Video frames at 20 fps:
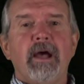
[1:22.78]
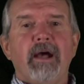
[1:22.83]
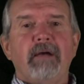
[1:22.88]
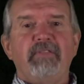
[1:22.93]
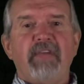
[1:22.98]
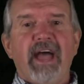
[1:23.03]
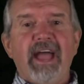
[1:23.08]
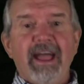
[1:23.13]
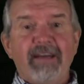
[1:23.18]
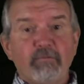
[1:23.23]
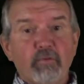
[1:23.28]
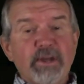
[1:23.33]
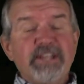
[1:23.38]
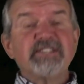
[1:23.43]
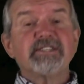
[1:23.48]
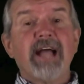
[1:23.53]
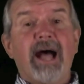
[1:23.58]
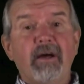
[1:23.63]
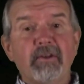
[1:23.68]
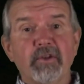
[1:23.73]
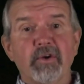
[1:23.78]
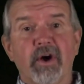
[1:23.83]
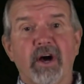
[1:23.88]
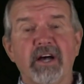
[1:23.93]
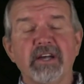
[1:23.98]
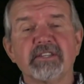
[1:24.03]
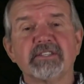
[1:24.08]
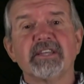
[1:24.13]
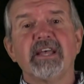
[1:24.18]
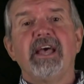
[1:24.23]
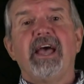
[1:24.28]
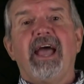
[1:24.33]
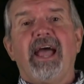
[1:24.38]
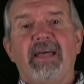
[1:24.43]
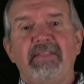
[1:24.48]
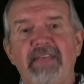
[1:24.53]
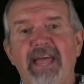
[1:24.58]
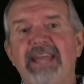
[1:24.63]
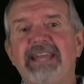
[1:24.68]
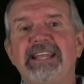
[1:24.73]
they have reached out to us
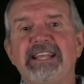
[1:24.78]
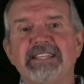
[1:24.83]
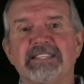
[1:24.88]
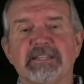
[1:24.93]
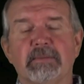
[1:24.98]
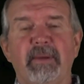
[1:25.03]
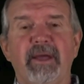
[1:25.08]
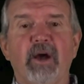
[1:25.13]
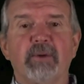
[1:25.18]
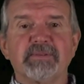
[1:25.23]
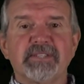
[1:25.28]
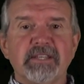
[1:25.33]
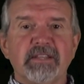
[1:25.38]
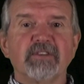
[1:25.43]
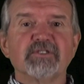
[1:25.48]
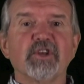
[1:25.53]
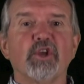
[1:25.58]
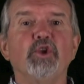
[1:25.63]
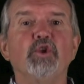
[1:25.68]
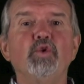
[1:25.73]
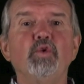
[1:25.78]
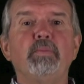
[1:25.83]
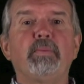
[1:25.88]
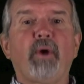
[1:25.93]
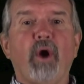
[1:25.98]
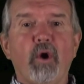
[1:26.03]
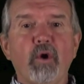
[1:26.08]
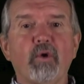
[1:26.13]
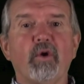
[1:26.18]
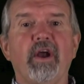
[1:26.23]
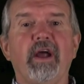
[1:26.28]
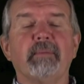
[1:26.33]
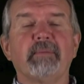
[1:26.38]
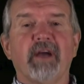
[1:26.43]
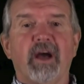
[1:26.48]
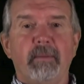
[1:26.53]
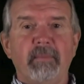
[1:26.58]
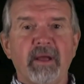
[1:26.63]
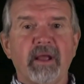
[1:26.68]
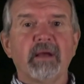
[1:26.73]
and they need some help. See, there's a new program
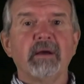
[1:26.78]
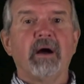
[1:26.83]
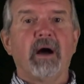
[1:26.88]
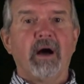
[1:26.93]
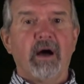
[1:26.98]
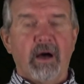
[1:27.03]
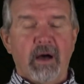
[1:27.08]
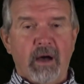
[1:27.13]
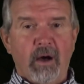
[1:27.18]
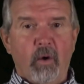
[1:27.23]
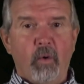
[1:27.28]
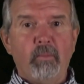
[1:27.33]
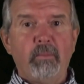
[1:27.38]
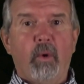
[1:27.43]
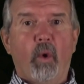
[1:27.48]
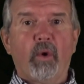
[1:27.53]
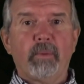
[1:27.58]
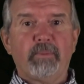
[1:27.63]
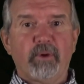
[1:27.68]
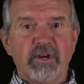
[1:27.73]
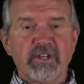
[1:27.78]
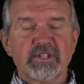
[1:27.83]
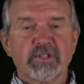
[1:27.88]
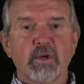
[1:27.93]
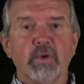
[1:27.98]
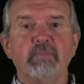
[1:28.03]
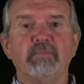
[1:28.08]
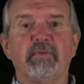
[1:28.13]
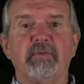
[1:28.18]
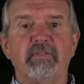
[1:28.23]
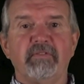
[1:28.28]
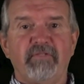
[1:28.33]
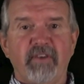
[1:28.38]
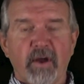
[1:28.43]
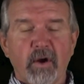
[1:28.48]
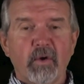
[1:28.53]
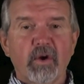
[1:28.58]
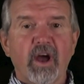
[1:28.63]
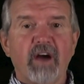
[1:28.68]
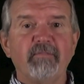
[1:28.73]
coming uh, on board pretty soon from the
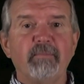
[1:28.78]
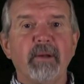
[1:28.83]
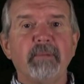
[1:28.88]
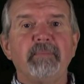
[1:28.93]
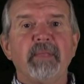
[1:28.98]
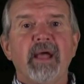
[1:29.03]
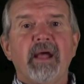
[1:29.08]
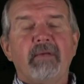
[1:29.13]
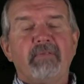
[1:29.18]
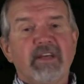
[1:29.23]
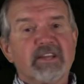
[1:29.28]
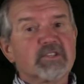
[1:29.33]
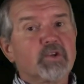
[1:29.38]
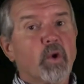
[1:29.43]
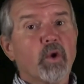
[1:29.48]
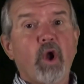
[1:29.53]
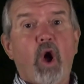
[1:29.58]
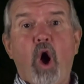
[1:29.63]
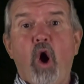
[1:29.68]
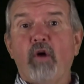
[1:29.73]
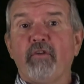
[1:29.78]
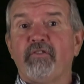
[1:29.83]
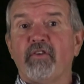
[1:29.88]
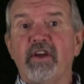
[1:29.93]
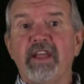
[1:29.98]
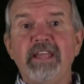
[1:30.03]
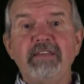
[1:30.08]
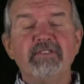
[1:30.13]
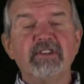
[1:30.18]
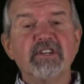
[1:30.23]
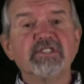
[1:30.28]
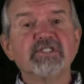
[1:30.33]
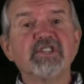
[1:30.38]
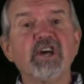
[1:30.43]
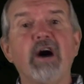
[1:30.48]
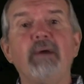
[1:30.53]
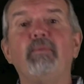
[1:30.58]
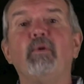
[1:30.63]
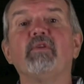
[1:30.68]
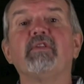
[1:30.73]
federal government that's going to offer even
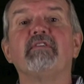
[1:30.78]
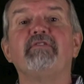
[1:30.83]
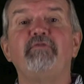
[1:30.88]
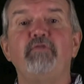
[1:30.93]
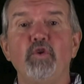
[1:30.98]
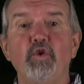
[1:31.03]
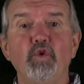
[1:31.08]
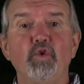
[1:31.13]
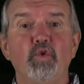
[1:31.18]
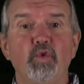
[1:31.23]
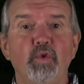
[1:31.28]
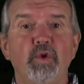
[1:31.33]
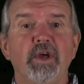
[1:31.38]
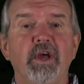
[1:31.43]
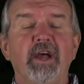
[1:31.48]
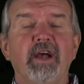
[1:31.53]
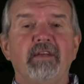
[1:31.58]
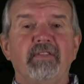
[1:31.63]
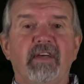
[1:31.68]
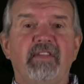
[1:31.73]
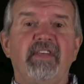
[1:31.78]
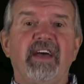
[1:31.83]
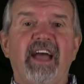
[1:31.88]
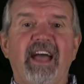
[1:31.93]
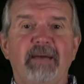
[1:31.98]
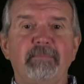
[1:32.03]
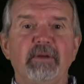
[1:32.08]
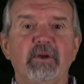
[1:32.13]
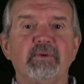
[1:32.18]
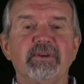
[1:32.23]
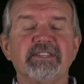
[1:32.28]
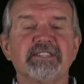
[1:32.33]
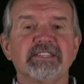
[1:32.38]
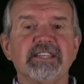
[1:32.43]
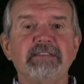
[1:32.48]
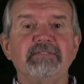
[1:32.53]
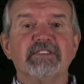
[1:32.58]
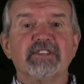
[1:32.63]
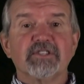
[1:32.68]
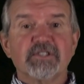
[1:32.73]
double the food that they have been
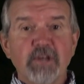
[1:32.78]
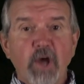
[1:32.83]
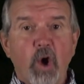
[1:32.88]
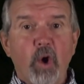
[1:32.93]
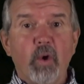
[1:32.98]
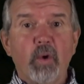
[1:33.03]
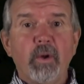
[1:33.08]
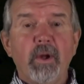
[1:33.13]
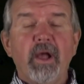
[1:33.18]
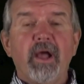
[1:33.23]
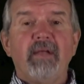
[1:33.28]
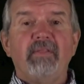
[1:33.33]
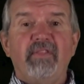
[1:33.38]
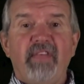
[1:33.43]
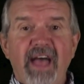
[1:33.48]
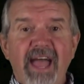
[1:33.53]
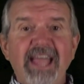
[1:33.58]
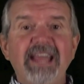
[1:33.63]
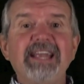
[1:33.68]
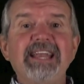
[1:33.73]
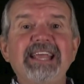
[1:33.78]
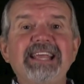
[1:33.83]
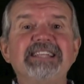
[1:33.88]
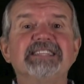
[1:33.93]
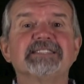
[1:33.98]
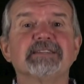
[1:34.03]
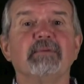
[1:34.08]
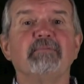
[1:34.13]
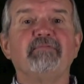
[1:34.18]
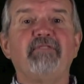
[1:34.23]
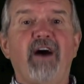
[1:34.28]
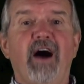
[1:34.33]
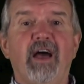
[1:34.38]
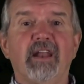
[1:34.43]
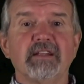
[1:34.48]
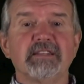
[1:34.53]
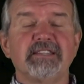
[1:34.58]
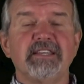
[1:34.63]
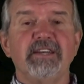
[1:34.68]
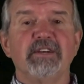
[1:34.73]
receiving. So they need some
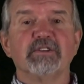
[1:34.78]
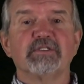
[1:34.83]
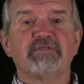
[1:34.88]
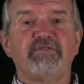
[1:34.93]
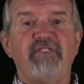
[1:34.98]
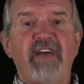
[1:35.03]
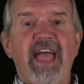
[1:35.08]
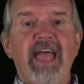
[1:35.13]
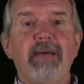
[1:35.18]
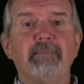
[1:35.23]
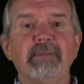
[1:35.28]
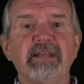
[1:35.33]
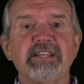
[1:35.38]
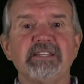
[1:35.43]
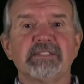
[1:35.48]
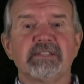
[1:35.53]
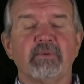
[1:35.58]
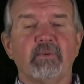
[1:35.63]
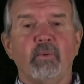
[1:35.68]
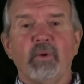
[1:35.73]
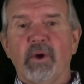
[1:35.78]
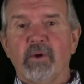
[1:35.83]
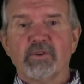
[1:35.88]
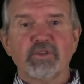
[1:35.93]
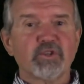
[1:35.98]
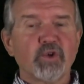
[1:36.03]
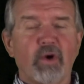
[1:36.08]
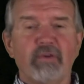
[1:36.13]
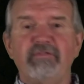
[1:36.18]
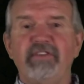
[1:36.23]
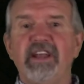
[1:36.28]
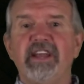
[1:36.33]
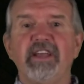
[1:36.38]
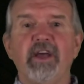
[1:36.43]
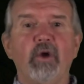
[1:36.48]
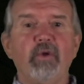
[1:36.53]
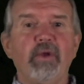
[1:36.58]
volunteers, families that we're going to show a video